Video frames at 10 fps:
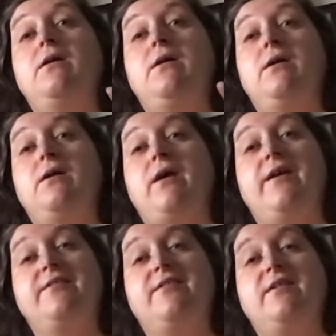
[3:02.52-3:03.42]
he,
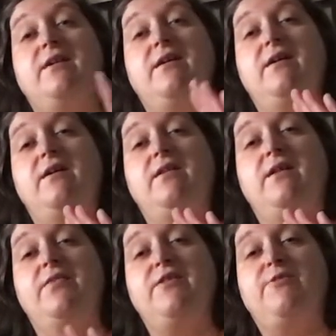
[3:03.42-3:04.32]
as
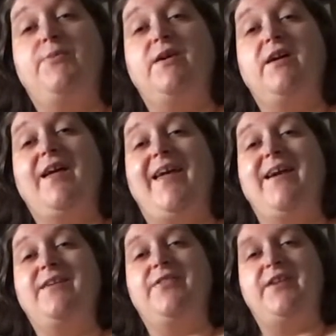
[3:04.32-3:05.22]
in this book
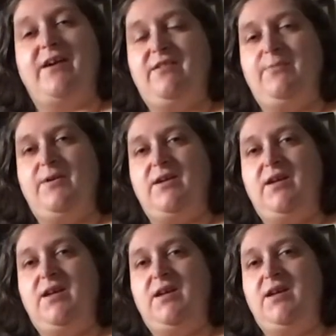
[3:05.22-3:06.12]
and in the next book,
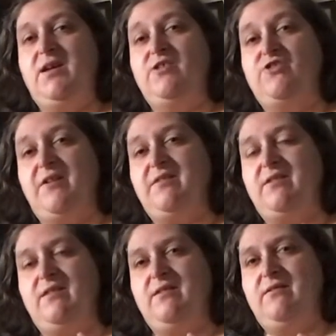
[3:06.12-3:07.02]
he just
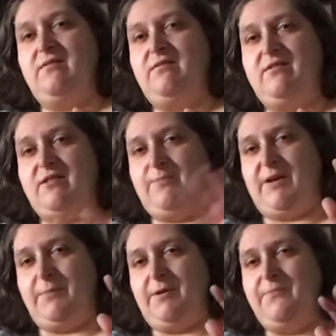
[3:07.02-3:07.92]
is
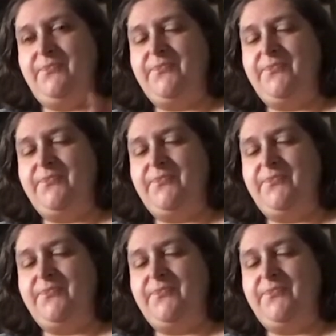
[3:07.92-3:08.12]
despicable.